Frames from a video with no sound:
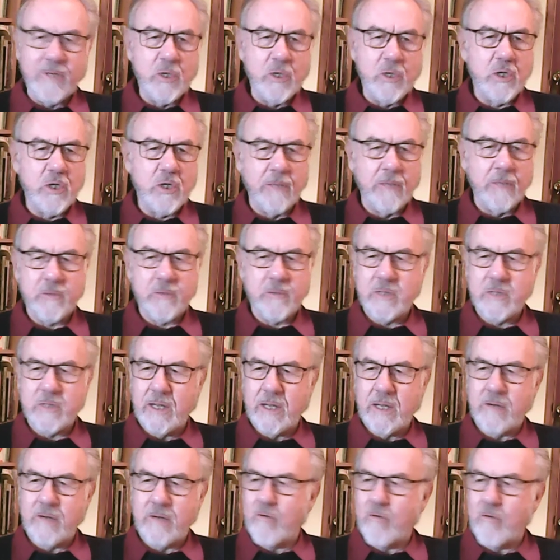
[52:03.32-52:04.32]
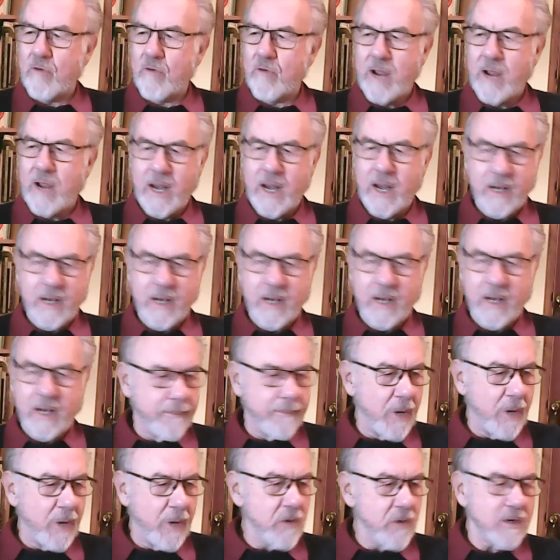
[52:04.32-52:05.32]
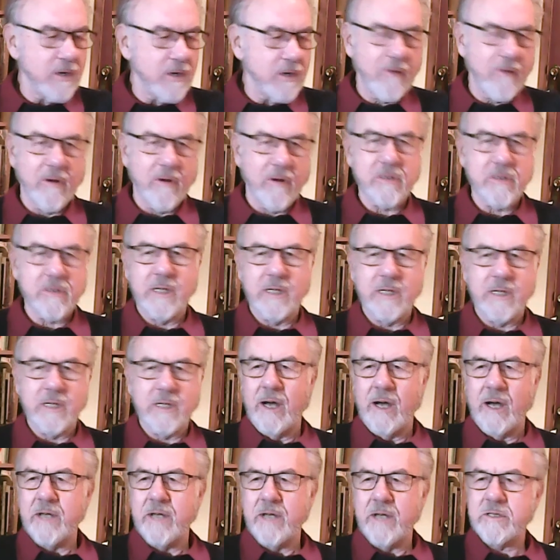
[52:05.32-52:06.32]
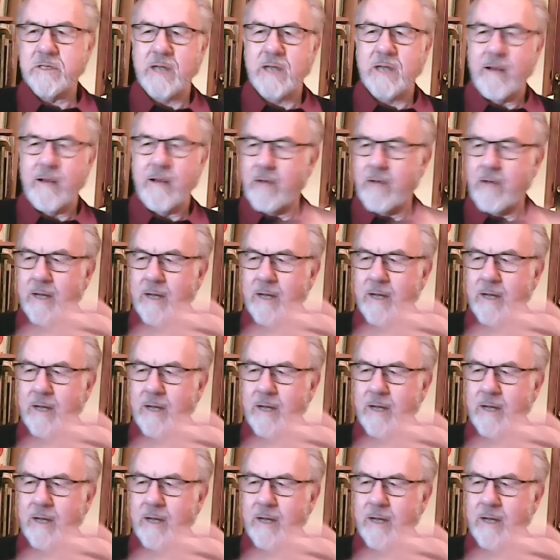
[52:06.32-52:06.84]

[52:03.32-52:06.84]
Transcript: ships and they'd dragged a boat across the ice carrying